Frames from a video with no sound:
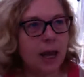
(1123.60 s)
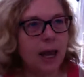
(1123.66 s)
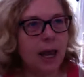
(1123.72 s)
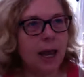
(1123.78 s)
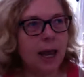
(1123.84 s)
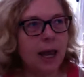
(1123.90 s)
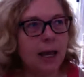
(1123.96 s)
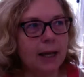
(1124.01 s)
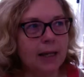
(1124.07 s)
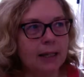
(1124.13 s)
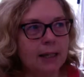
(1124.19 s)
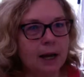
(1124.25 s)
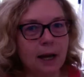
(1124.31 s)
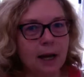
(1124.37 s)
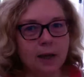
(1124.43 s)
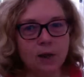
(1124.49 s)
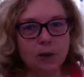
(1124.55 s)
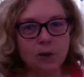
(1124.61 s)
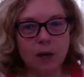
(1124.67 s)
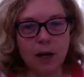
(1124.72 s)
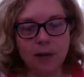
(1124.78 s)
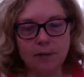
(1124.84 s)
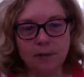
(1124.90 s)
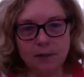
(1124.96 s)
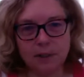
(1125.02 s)
And I do
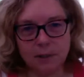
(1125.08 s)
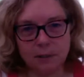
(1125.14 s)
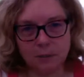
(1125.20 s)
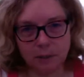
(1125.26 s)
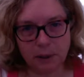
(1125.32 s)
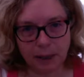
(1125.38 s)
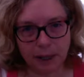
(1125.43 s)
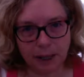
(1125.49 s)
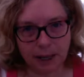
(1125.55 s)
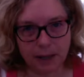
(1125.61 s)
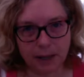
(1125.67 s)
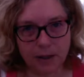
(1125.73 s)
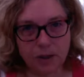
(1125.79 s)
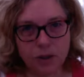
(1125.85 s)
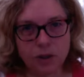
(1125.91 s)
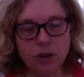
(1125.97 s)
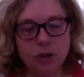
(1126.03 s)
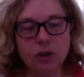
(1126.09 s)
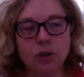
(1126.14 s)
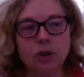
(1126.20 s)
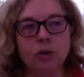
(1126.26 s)
have some plans